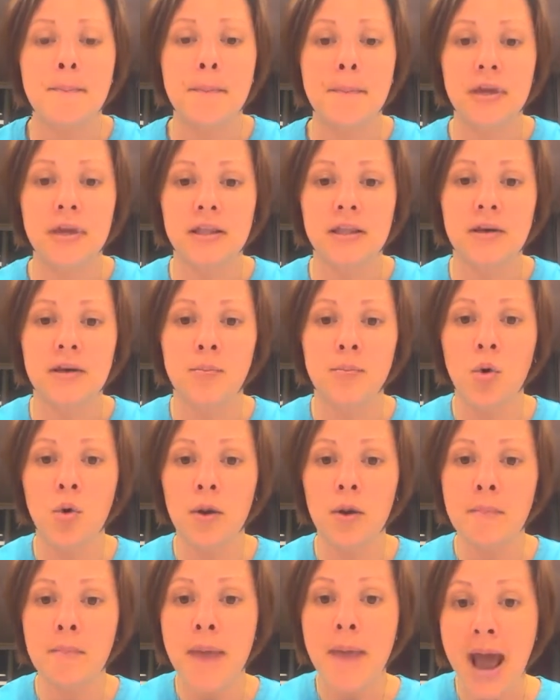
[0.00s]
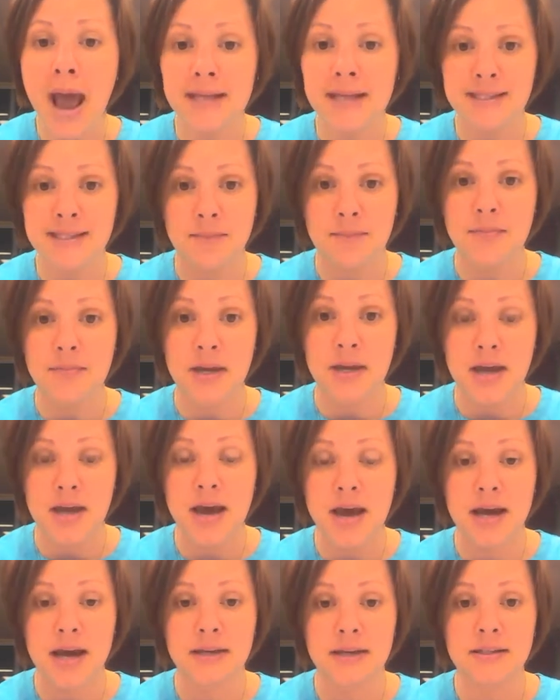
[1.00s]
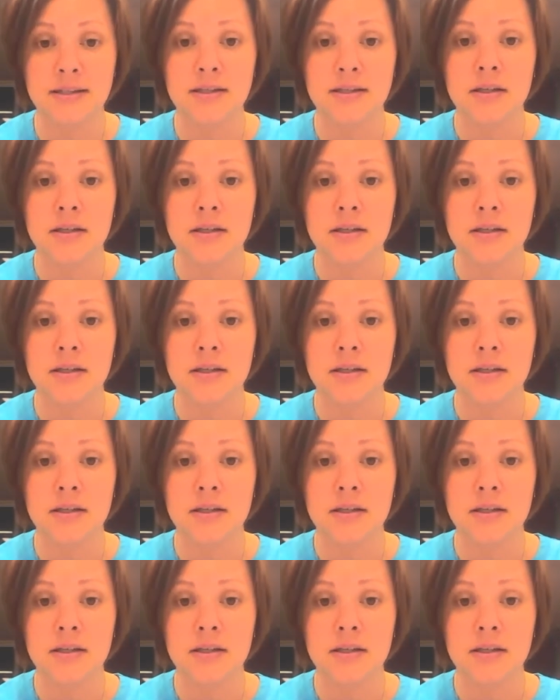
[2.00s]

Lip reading: The more mass something has,